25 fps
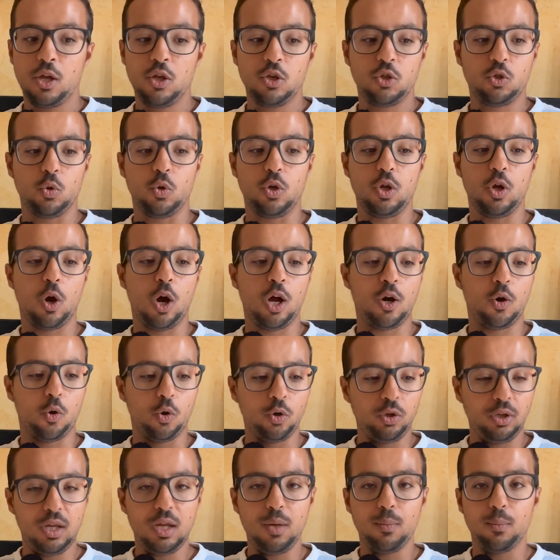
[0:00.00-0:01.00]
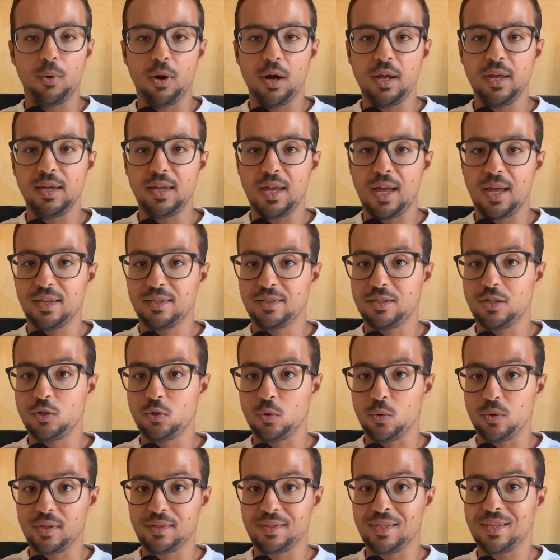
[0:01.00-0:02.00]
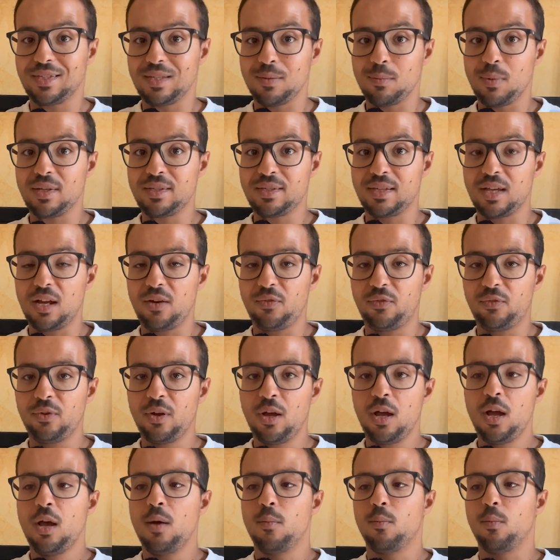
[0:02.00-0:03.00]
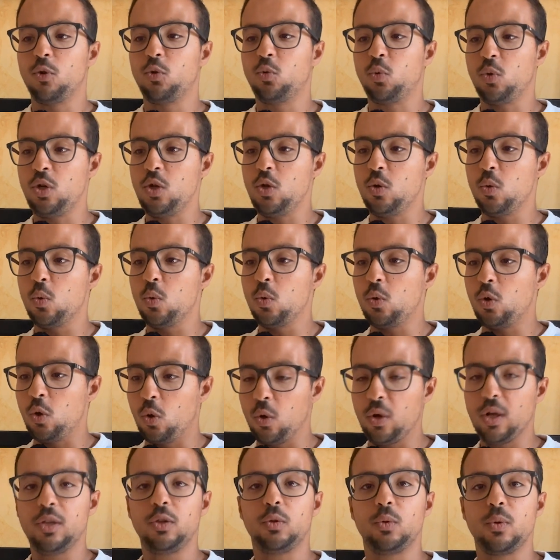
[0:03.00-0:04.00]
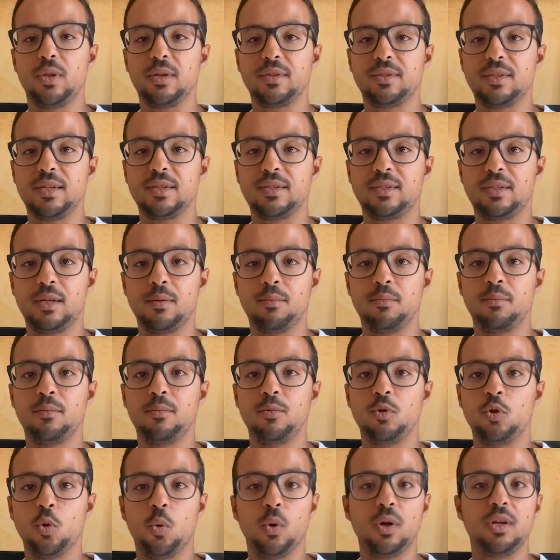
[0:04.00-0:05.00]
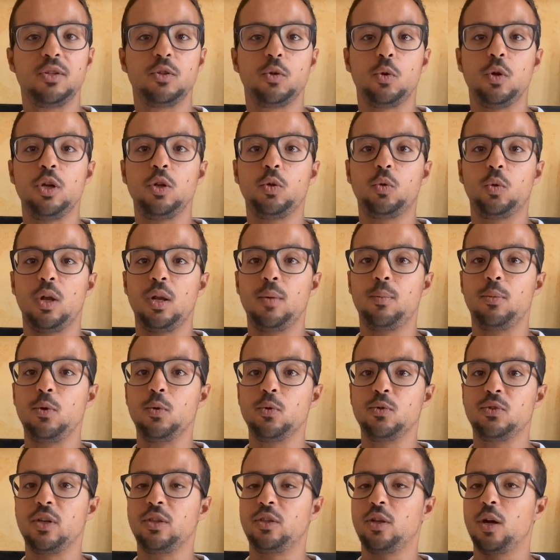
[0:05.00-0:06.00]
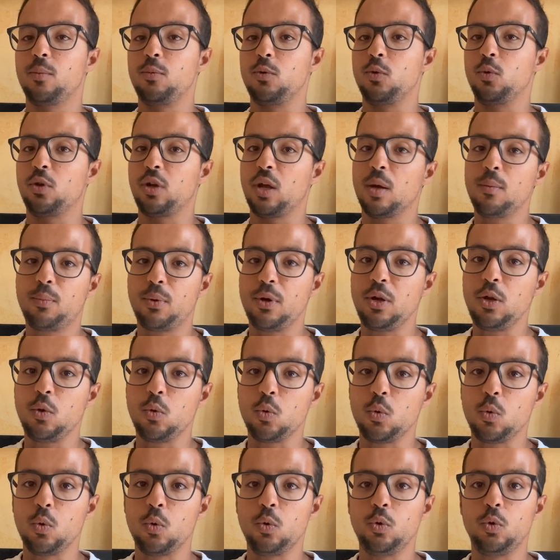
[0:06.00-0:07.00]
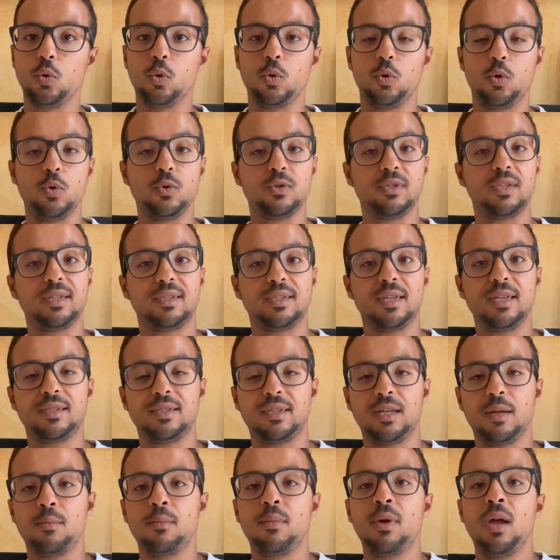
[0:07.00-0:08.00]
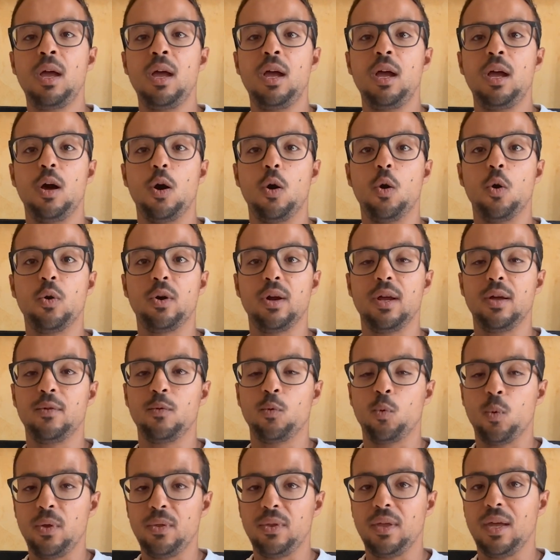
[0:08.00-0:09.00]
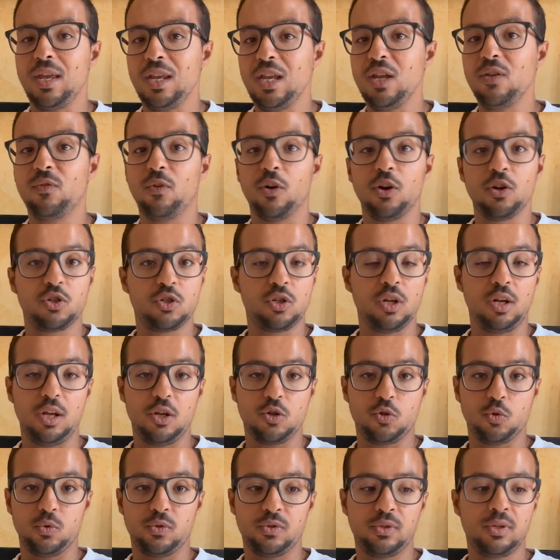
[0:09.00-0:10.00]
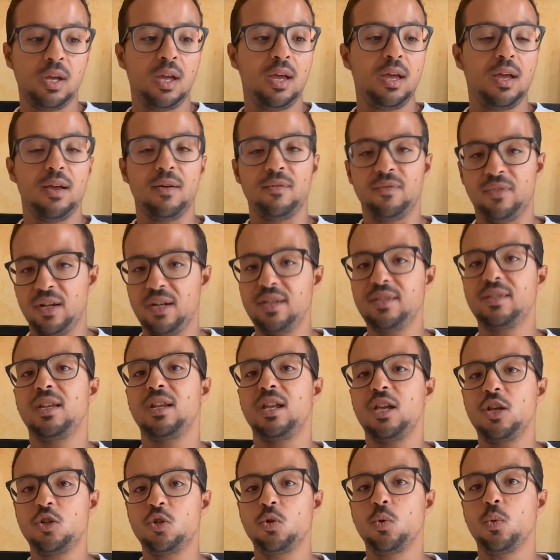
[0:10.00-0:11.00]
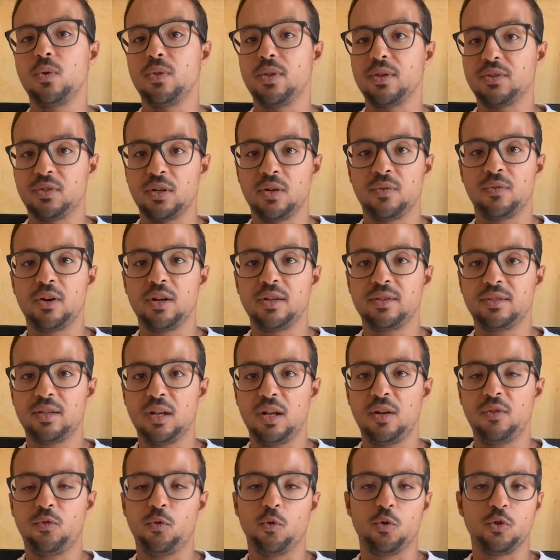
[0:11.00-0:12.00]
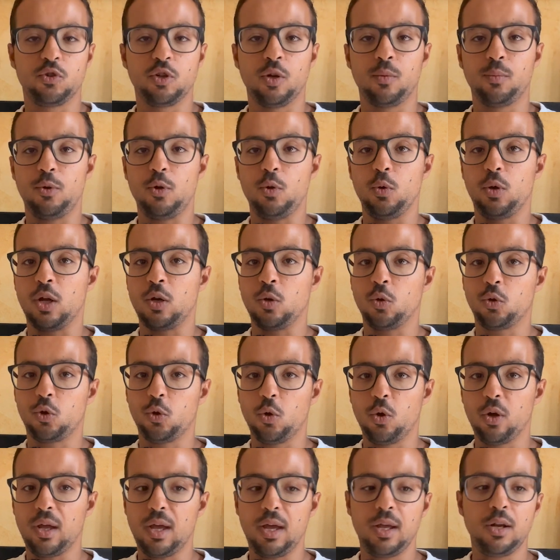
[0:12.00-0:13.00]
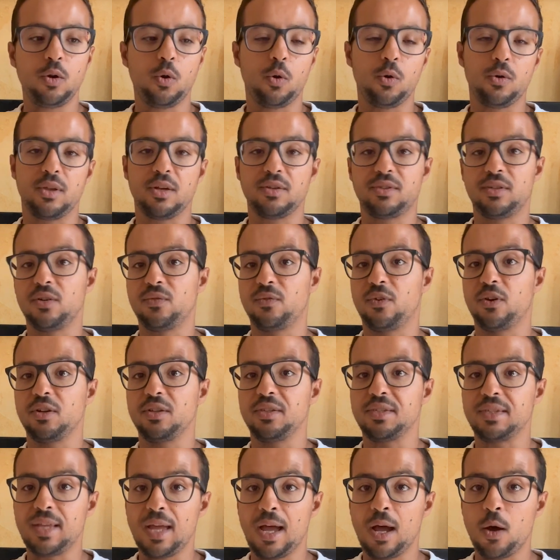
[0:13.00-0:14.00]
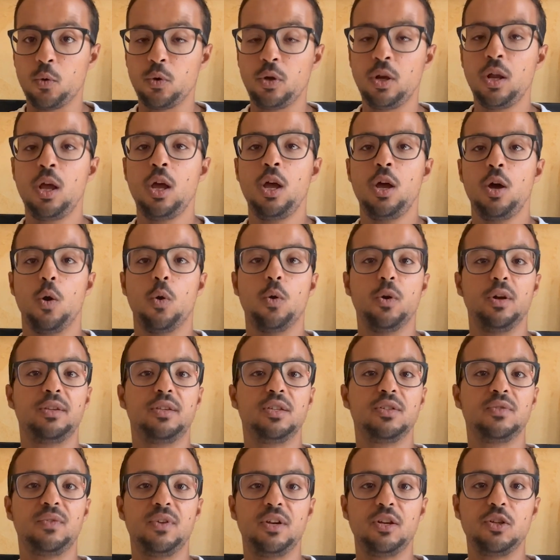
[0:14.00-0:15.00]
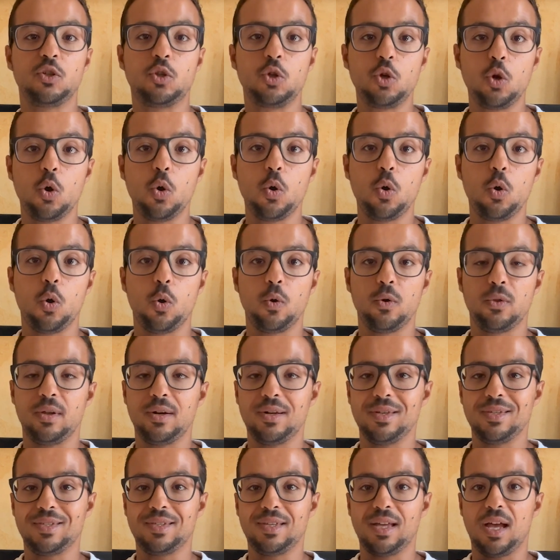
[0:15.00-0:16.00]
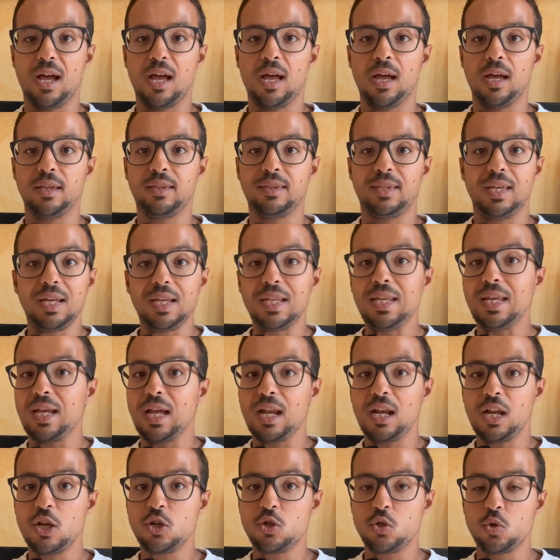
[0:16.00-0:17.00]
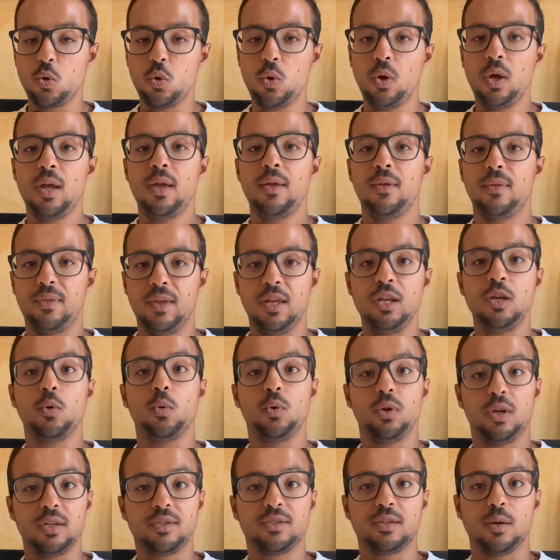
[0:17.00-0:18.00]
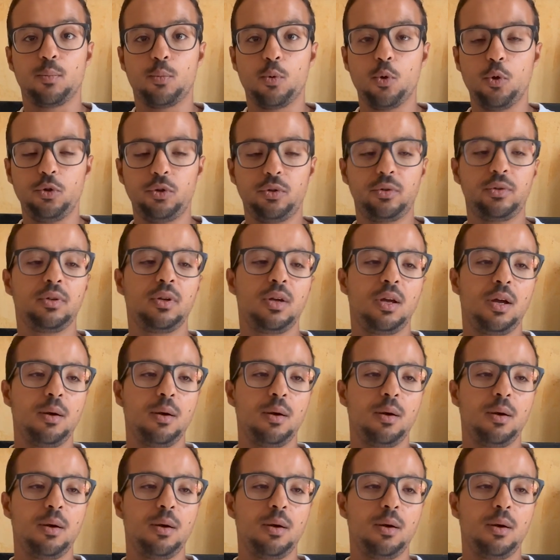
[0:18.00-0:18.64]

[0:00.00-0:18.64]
So you are only buying access to the system itself. But when you log into the system, no one is going to help you set up your company code or use the system or with any functional issues. If there is an issue with the server itself, for example, you cannot log in or the server is down or it is very slow or there is a technical issue, then you will get support.